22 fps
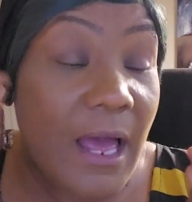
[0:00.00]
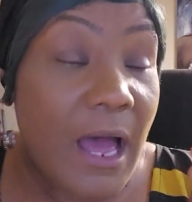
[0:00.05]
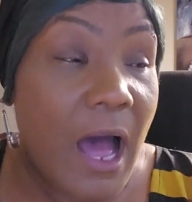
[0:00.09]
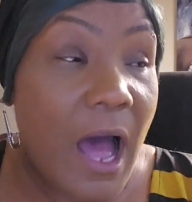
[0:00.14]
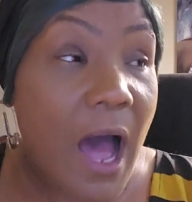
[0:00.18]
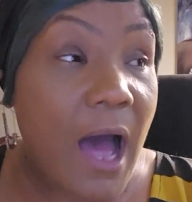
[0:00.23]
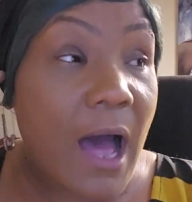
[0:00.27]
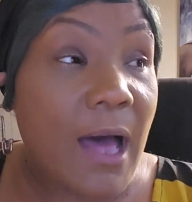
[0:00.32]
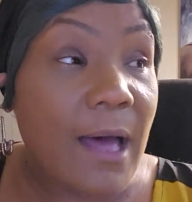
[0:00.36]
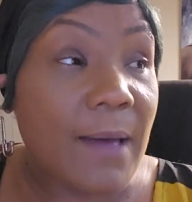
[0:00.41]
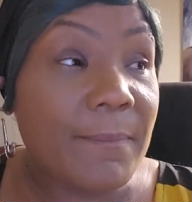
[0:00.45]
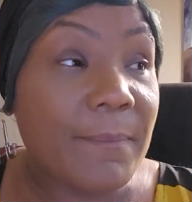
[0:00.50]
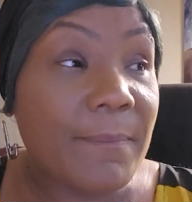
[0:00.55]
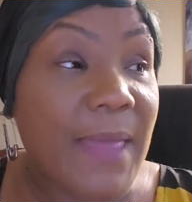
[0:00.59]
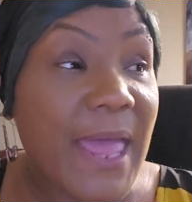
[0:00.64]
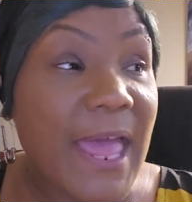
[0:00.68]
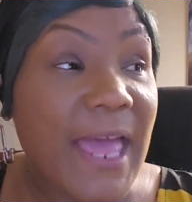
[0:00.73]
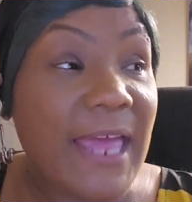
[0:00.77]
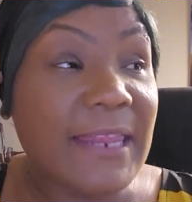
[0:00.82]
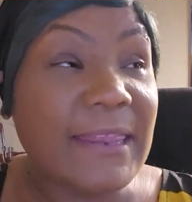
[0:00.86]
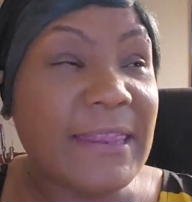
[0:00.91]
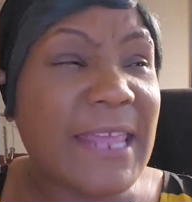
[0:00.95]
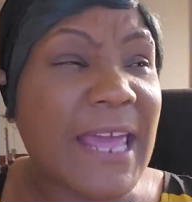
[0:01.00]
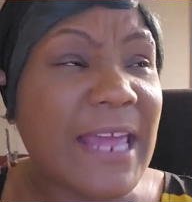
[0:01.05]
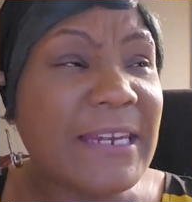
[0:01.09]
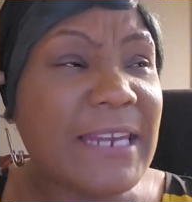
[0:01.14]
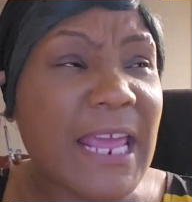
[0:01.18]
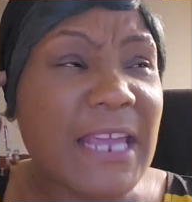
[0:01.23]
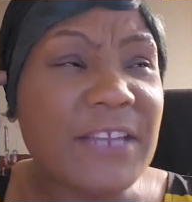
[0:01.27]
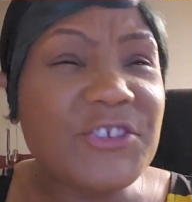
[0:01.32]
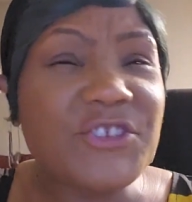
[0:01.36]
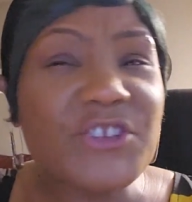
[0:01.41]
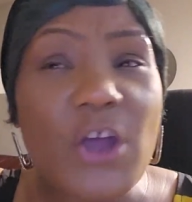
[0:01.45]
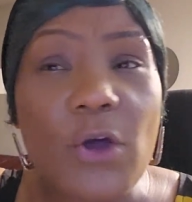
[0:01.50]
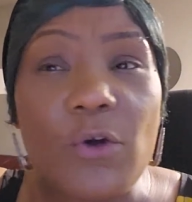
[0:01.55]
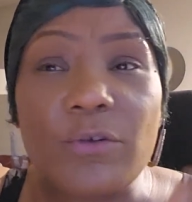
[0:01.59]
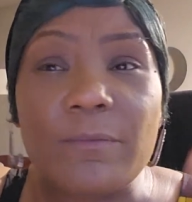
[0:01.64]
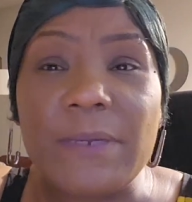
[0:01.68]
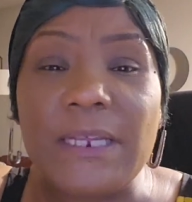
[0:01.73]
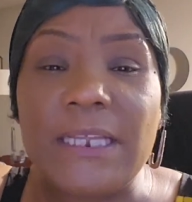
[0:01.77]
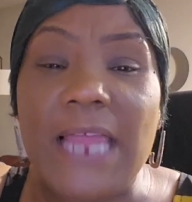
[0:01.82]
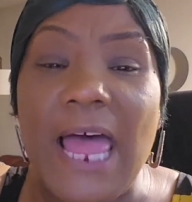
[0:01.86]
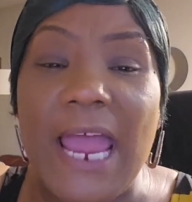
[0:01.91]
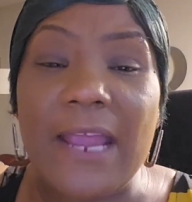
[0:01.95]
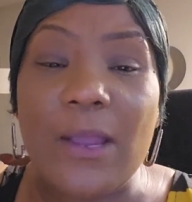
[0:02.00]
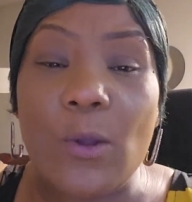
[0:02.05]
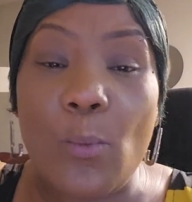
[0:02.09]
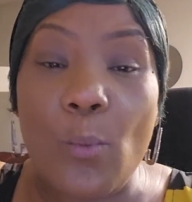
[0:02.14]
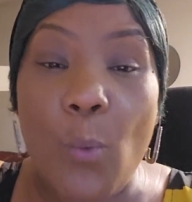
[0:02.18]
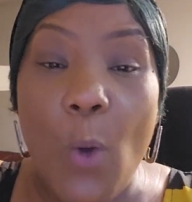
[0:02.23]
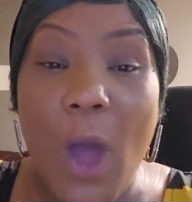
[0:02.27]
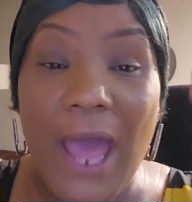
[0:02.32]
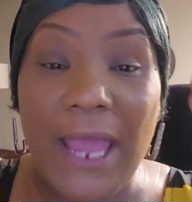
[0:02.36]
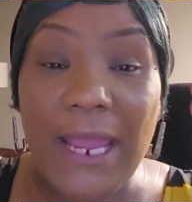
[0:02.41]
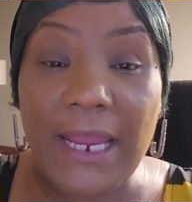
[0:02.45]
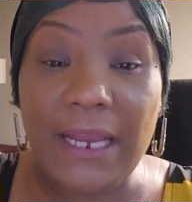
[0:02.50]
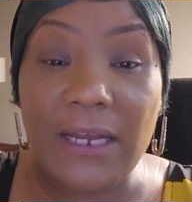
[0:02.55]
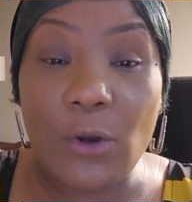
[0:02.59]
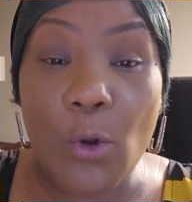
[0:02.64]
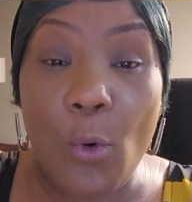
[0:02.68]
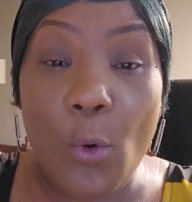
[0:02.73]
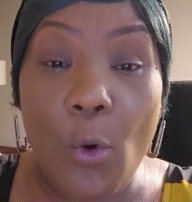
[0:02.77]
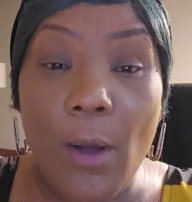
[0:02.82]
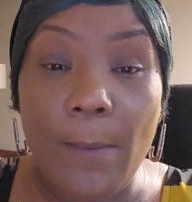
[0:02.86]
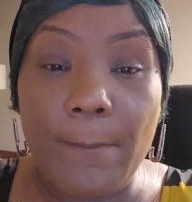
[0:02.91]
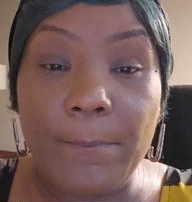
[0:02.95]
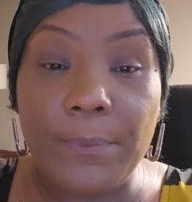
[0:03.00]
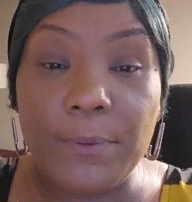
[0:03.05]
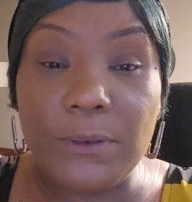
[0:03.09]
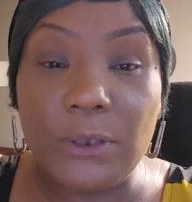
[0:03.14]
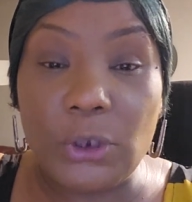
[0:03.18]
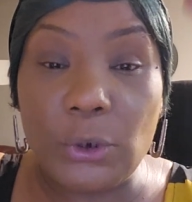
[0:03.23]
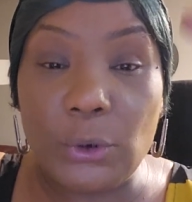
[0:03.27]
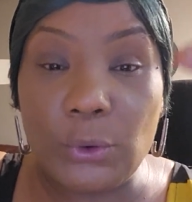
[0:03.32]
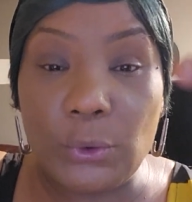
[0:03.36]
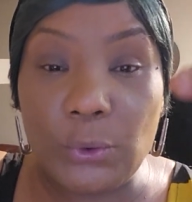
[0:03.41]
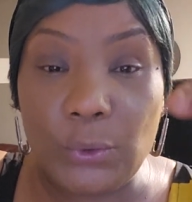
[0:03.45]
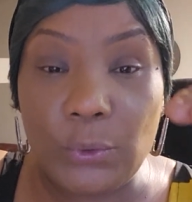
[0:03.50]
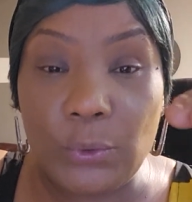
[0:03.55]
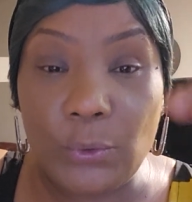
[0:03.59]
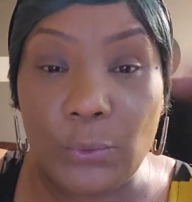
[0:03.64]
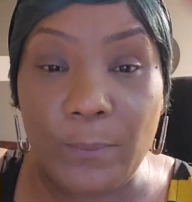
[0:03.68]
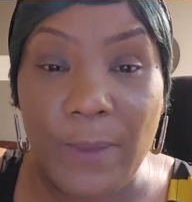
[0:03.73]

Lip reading: And then they showed me like white or blue,